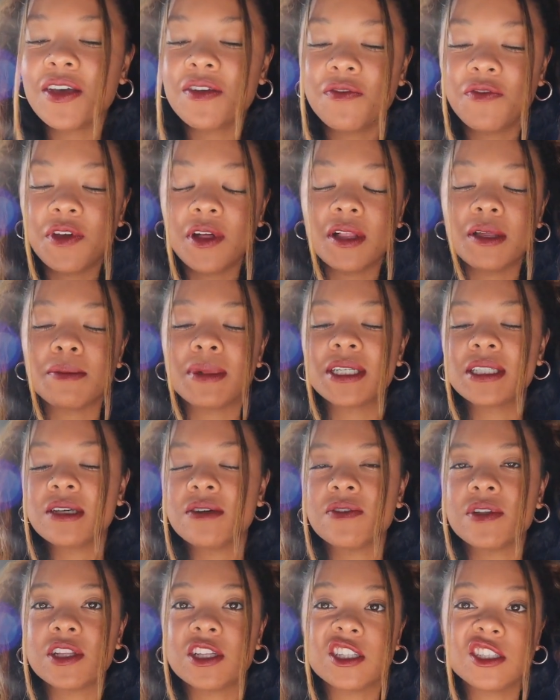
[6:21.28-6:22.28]
Feeling
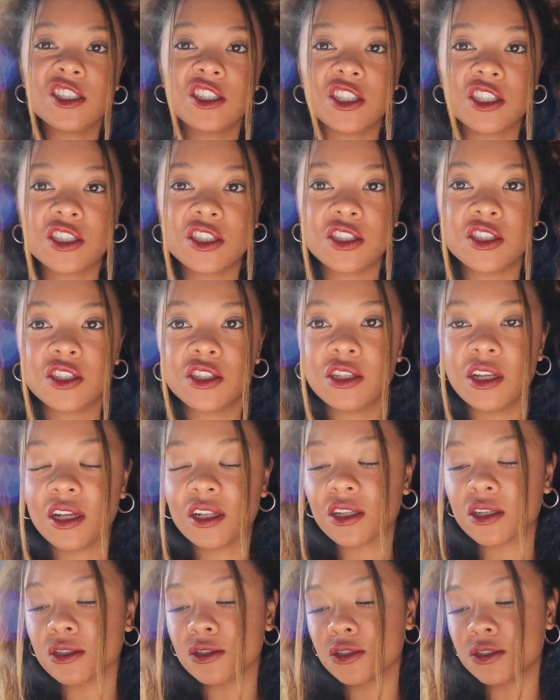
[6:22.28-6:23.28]
myself a little, just a
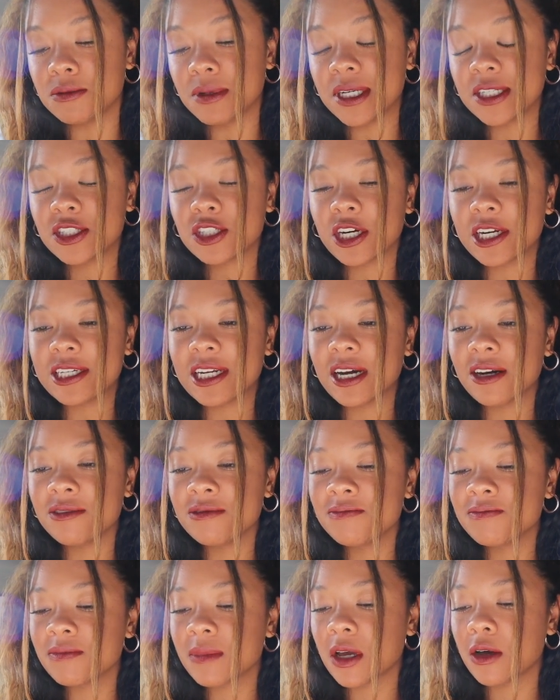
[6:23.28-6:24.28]
little too much right now.
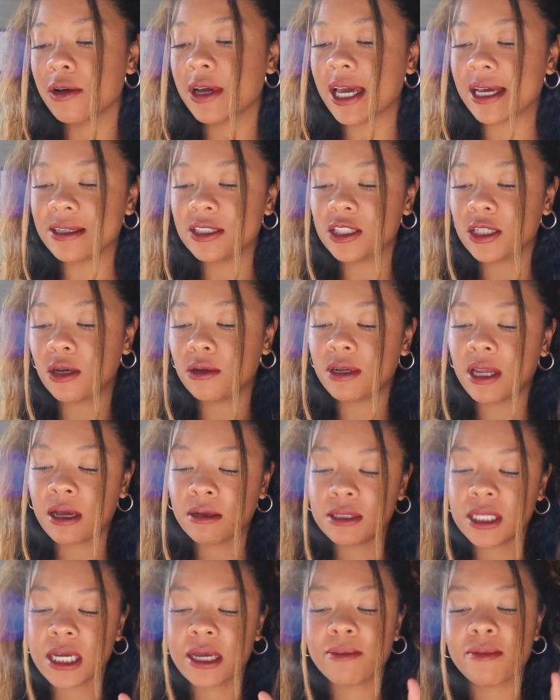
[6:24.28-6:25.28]
Okay, so now
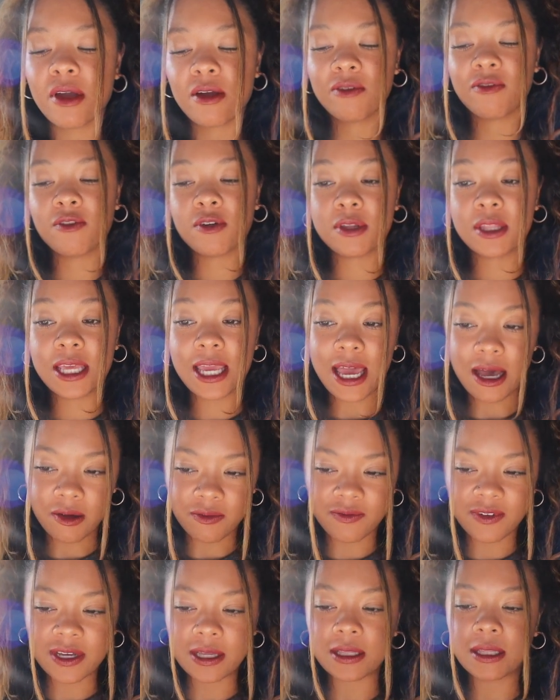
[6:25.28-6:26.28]
time for the
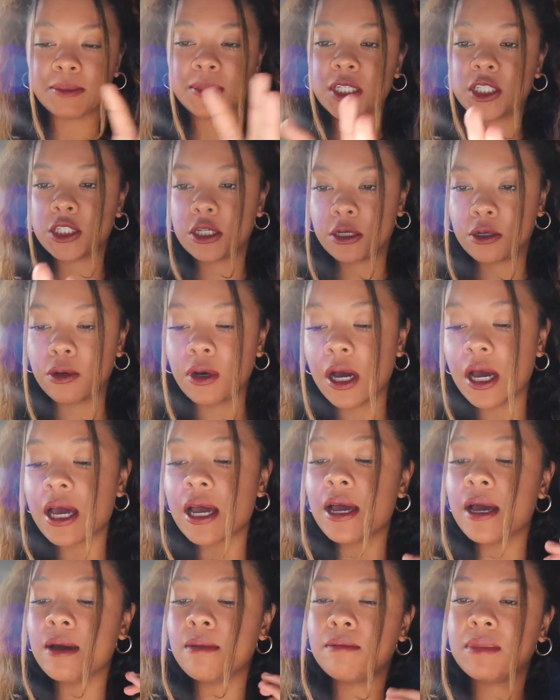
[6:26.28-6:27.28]
outfit. Let me show
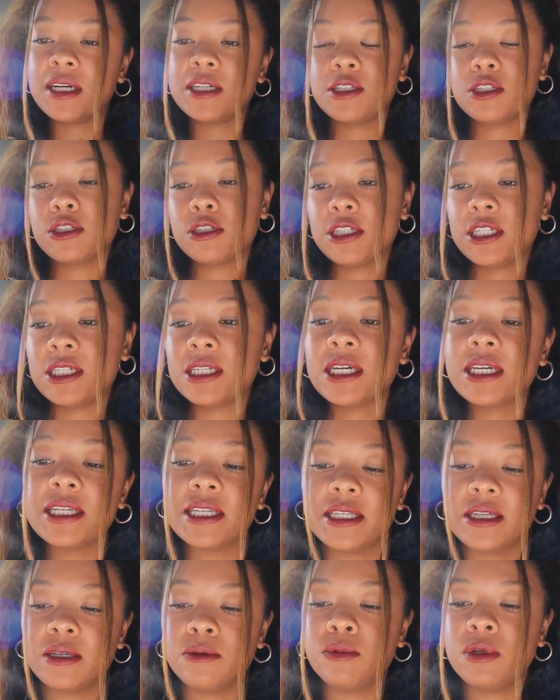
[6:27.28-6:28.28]
my screen
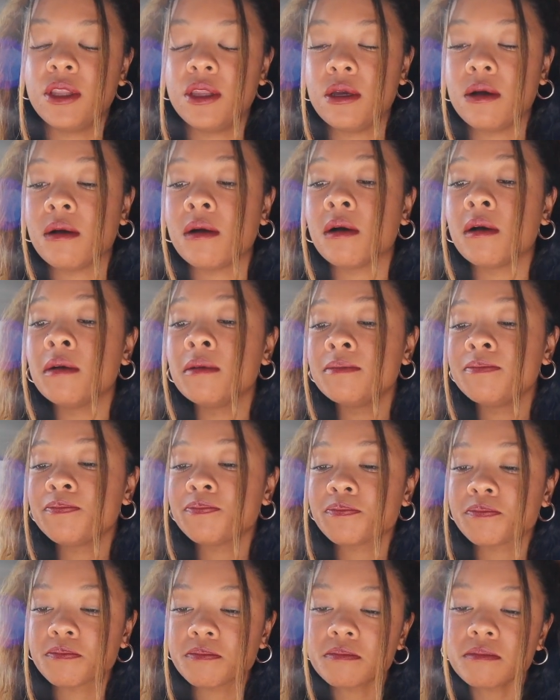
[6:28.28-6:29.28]
again with y'all.
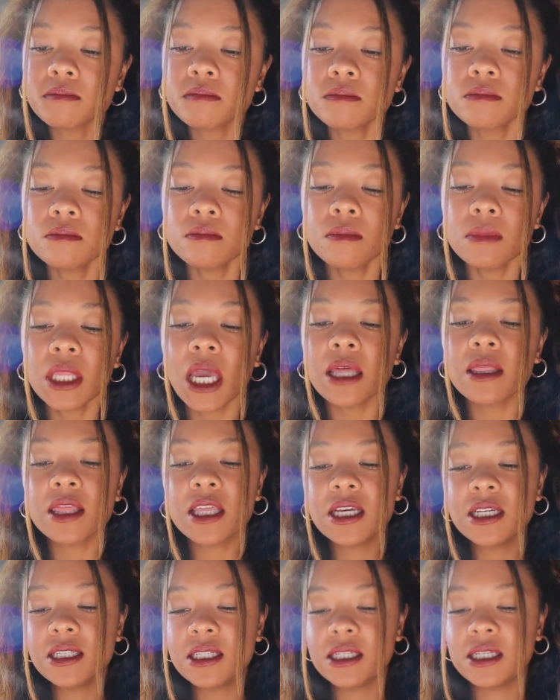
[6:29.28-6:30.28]

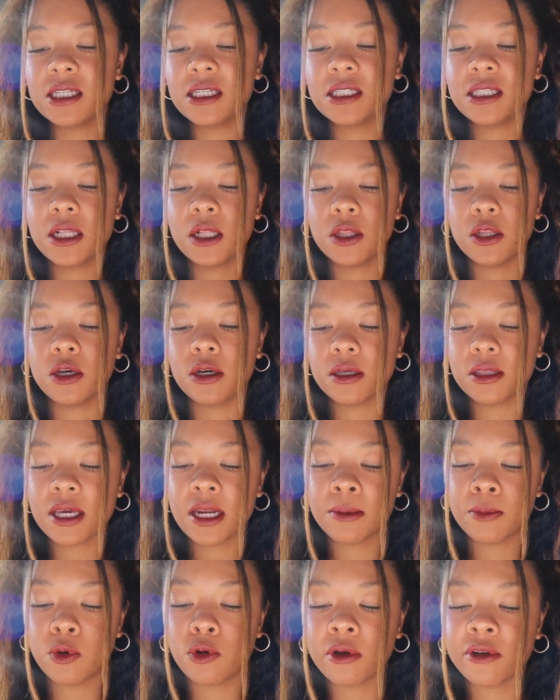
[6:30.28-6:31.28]
This is the look
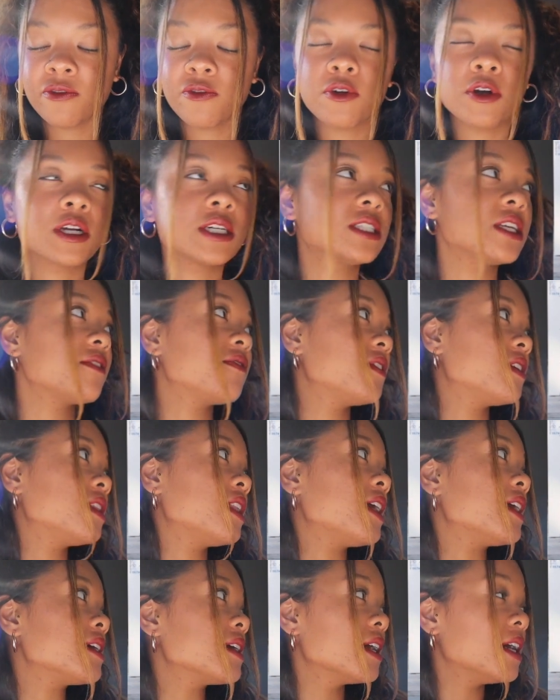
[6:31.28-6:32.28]
that I'm going for because I feel
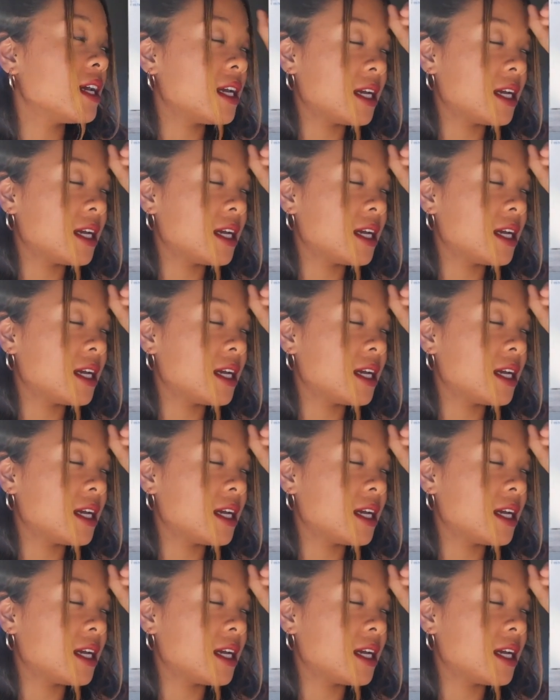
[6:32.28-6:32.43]
like